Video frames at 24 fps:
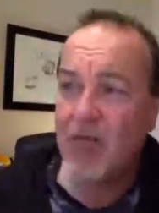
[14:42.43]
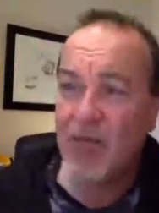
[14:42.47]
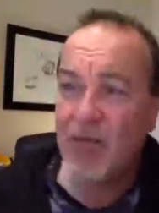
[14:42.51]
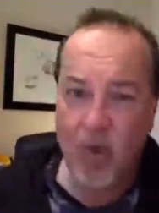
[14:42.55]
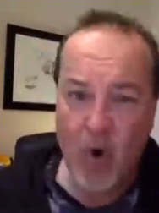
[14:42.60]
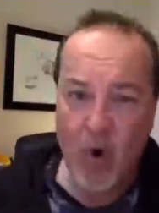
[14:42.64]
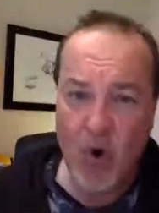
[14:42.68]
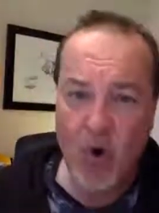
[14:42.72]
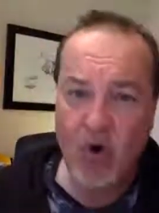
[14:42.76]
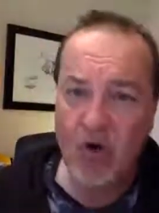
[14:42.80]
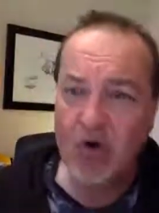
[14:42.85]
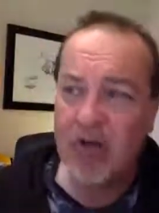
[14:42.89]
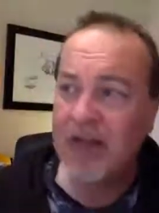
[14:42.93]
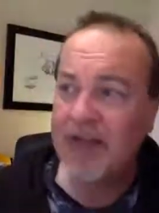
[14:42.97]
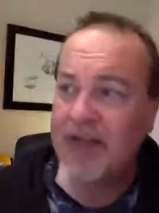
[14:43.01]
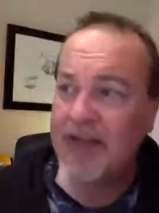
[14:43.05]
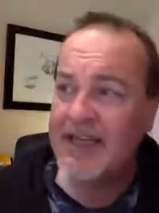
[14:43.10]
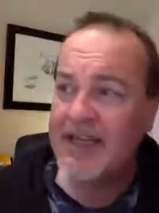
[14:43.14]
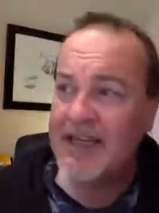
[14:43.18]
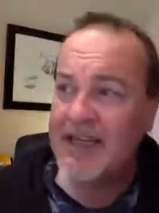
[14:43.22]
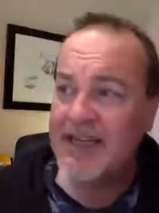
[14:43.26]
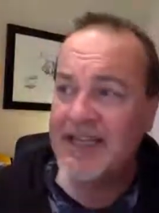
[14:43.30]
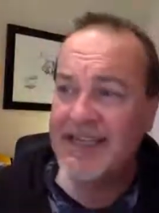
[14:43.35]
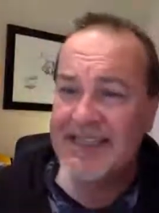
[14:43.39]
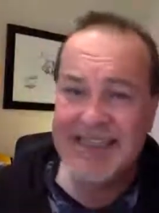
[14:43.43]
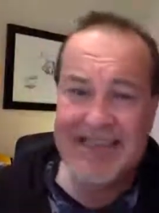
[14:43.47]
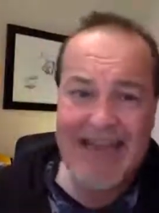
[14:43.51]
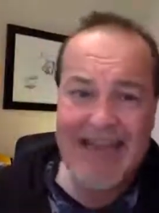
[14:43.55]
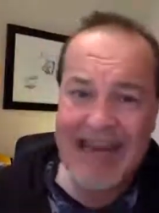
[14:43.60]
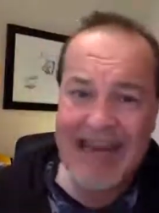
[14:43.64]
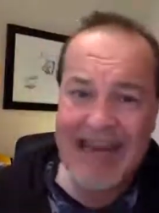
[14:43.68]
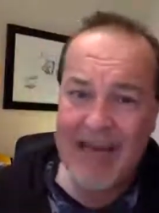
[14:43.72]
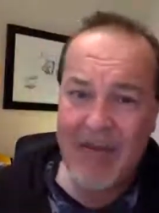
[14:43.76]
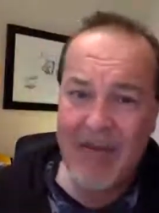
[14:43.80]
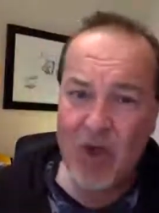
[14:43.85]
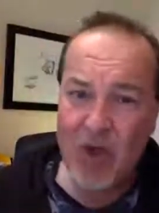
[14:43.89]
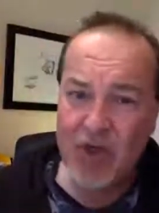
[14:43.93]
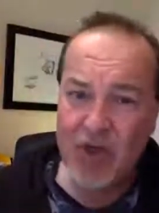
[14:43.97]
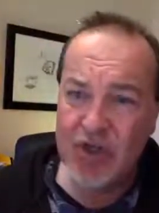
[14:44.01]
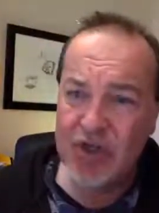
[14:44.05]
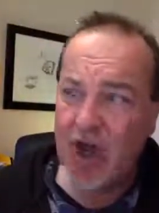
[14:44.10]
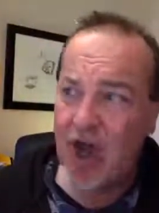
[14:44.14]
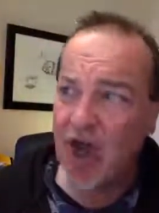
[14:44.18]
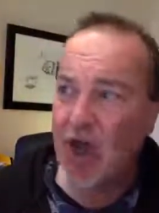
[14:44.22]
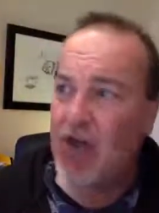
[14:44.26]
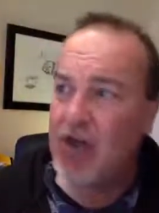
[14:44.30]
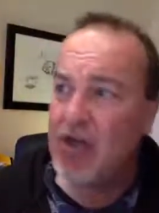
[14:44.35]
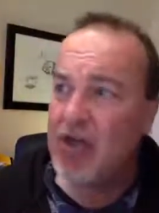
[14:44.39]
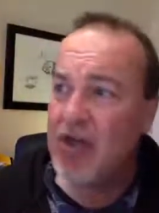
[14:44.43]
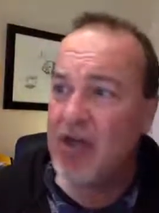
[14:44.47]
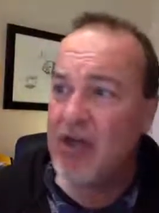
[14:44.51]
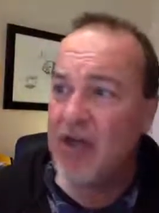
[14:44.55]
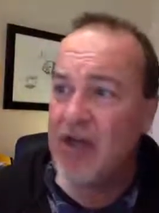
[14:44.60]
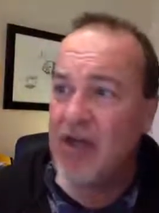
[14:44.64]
rural, and slightly run down,